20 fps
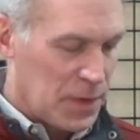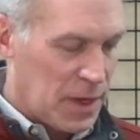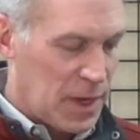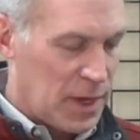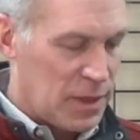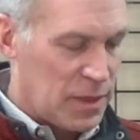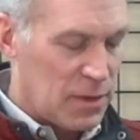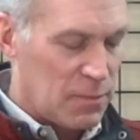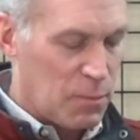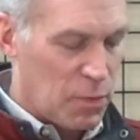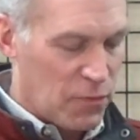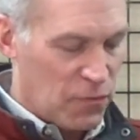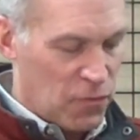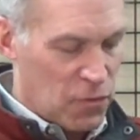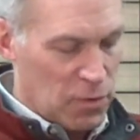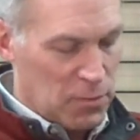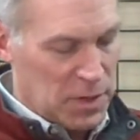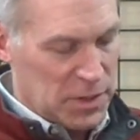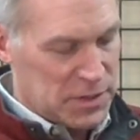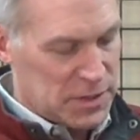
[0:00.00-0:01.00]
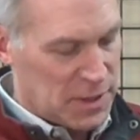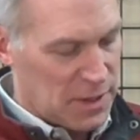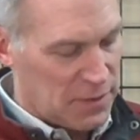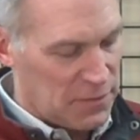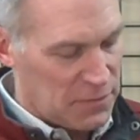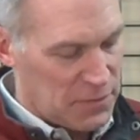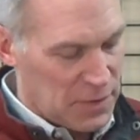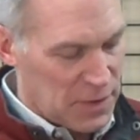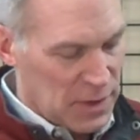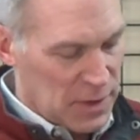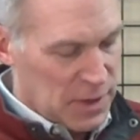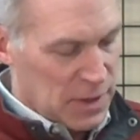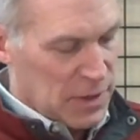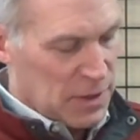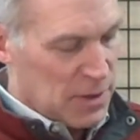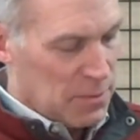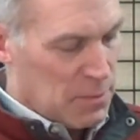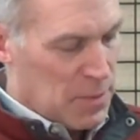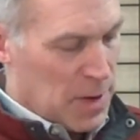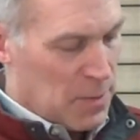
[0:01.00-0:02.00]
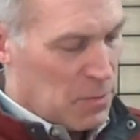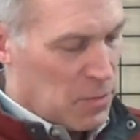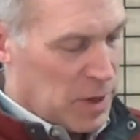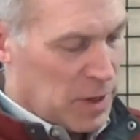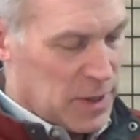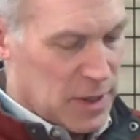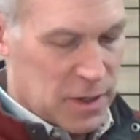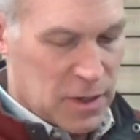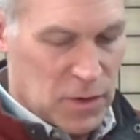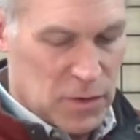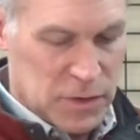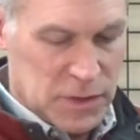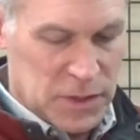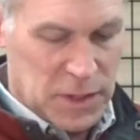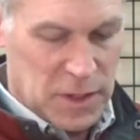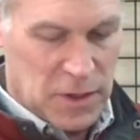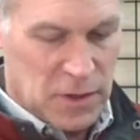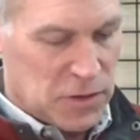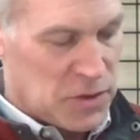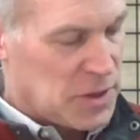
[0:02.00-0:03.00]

and the performance of the membrane that goes in here.